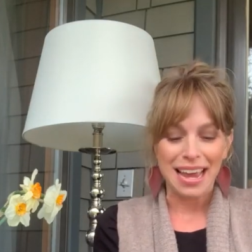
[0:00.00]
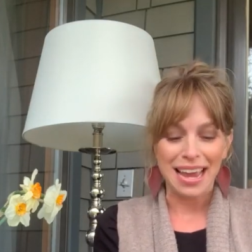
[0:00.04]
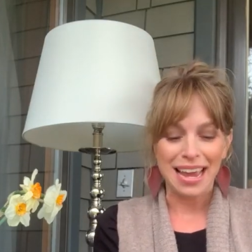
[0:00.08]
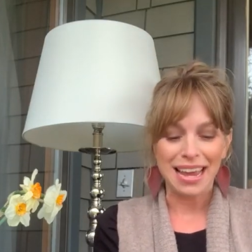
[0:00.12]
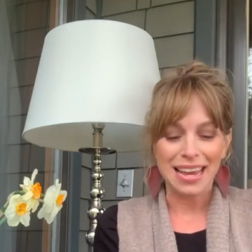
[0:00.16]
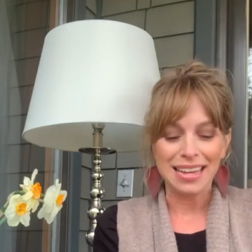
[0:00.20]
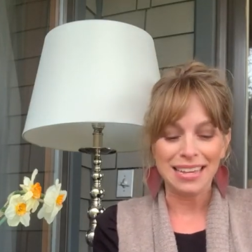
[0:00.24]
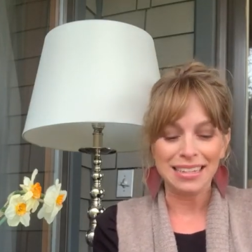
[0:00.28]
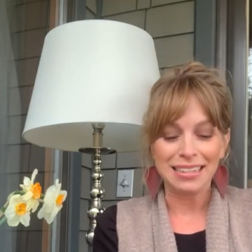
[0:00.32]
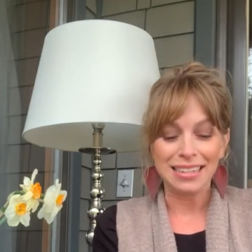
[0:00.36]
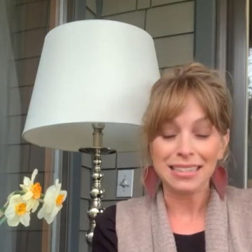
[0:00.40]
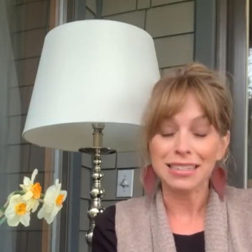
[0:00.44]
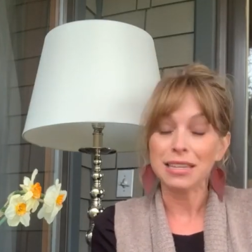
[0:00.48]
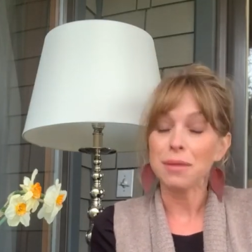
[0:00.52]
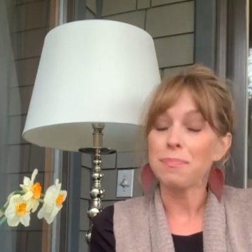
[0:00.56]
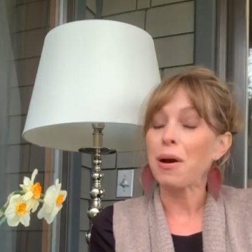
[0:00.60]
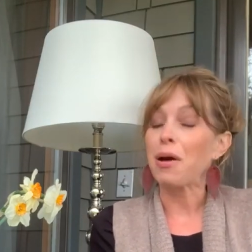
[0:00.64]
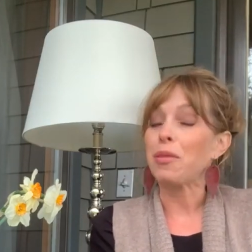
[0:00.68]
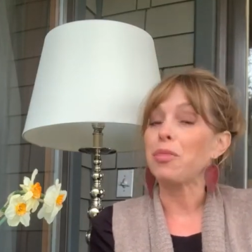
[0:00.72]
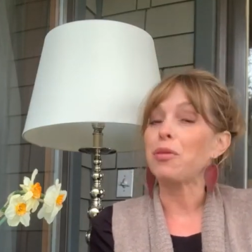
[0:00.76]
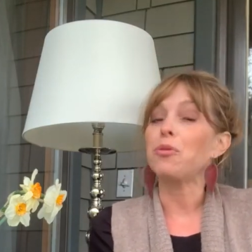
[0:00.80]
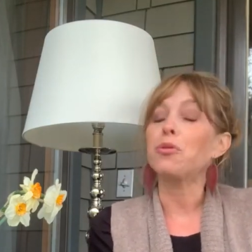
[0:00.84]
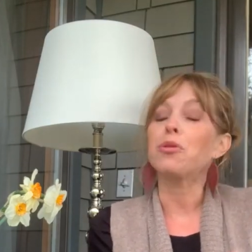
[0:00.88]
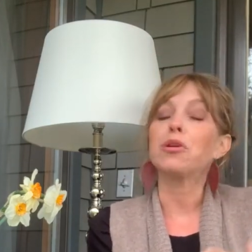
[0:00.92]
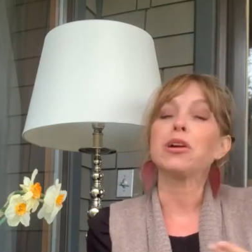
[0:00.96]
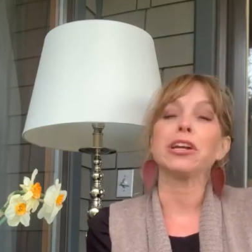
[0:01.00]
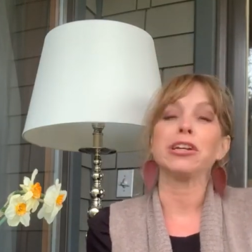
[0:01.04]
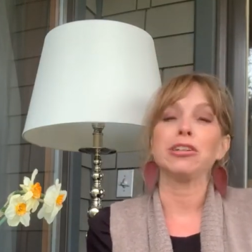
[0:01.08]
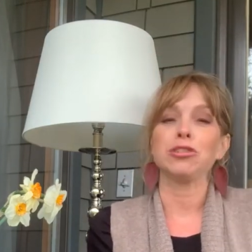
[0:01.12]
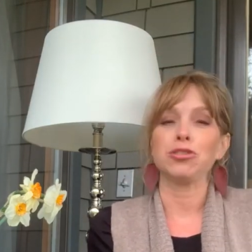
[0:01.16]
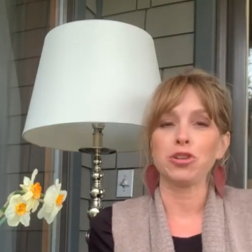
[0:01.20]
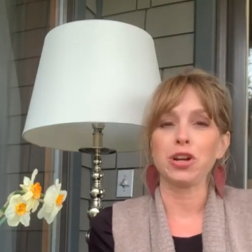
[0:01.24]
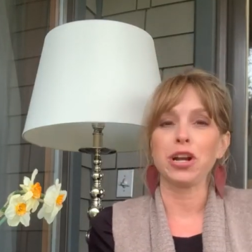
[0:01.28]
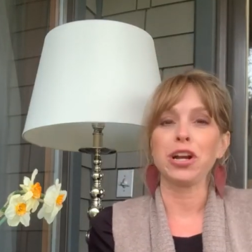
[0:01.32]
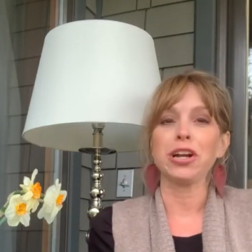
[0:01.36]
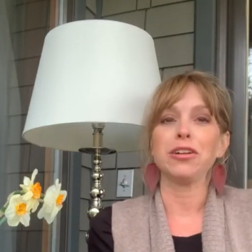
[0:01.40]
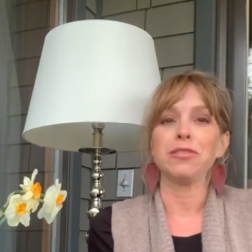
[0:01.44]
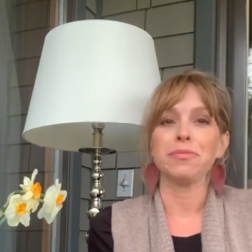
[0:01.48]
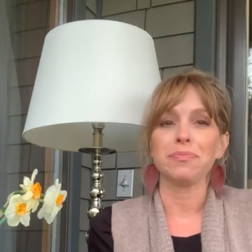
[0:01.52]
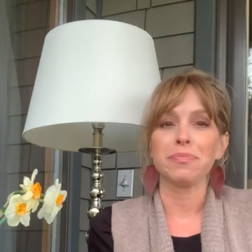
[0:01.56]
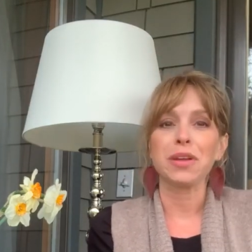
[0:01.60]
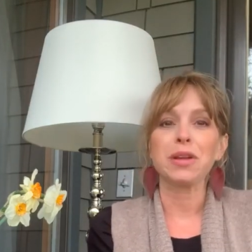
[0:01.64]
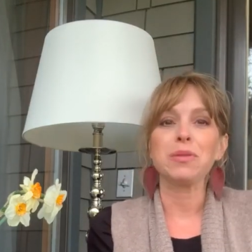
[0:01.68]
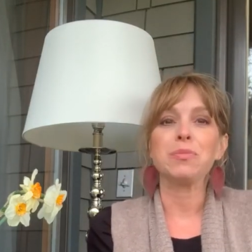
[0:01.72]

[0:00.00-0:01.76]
it's about the Oregon Trail.